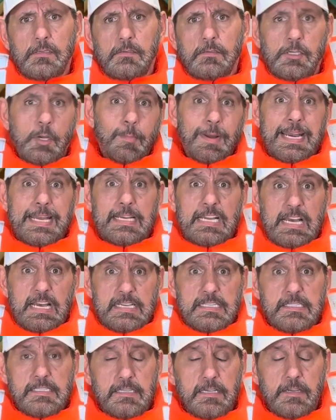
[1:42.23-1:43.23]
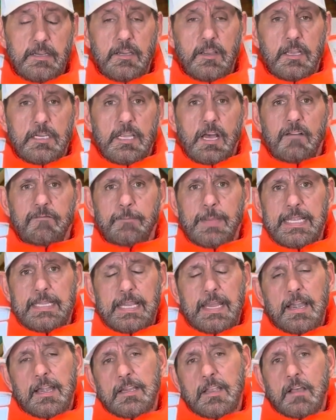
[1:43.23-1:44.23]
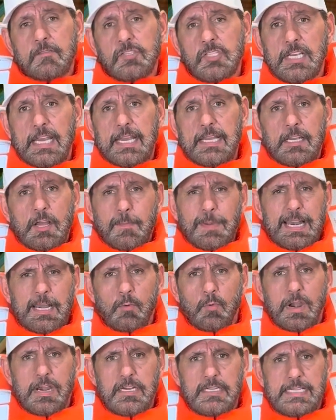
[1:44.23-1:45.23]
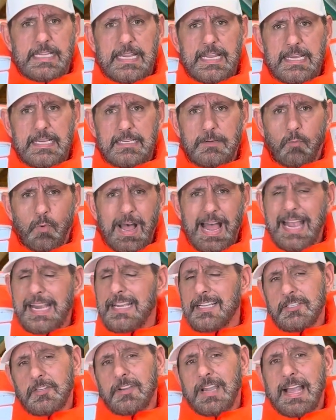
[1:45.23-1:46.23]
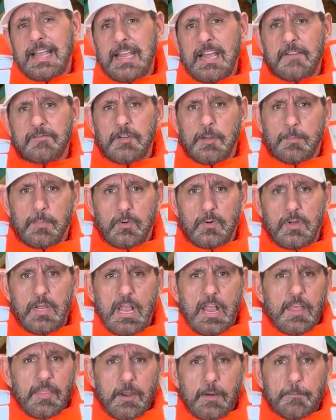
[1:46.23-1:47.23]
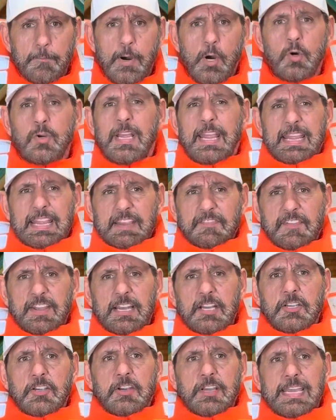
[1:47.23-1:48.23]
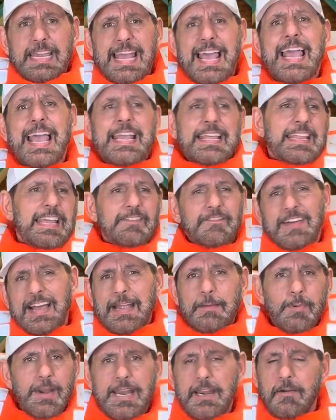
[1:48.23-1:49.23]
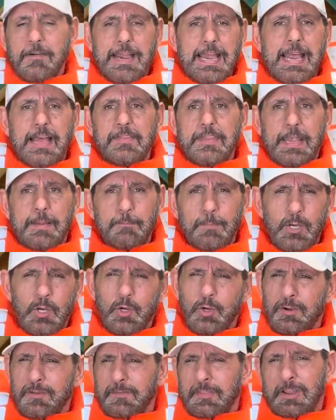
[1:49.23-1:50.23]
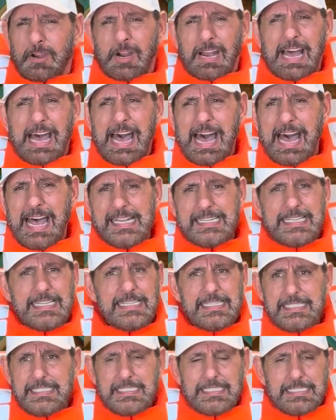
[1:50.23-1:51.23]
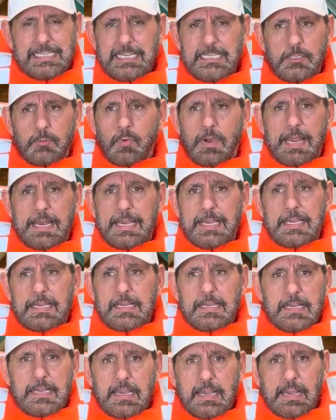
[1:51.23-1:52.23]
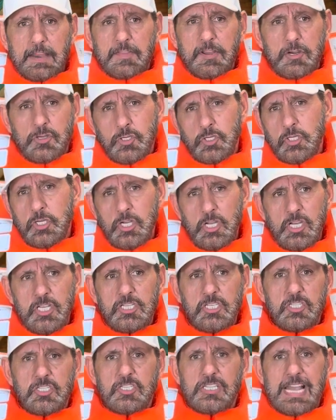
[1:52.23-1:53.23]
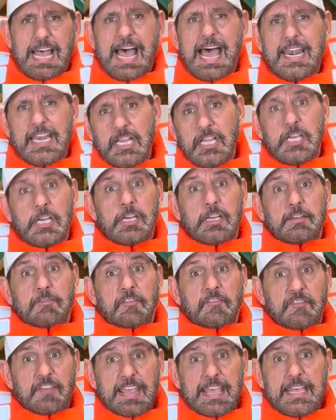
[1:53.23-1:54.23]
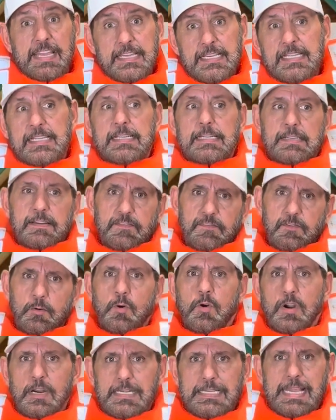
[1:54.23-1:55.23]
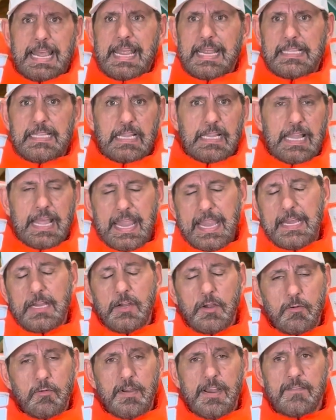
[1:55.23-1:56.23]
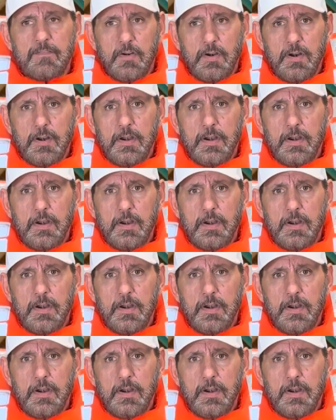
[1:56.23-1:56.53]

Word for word: Nobody does. Y- y'all have been there, y'all have seen, nobody wears these. Why? Because they're not comfortable. They're bulky, they fit on your neck, they vibrate around, they move, they're hot, get sweaty. They're just not a good fit for a day at the lake or river.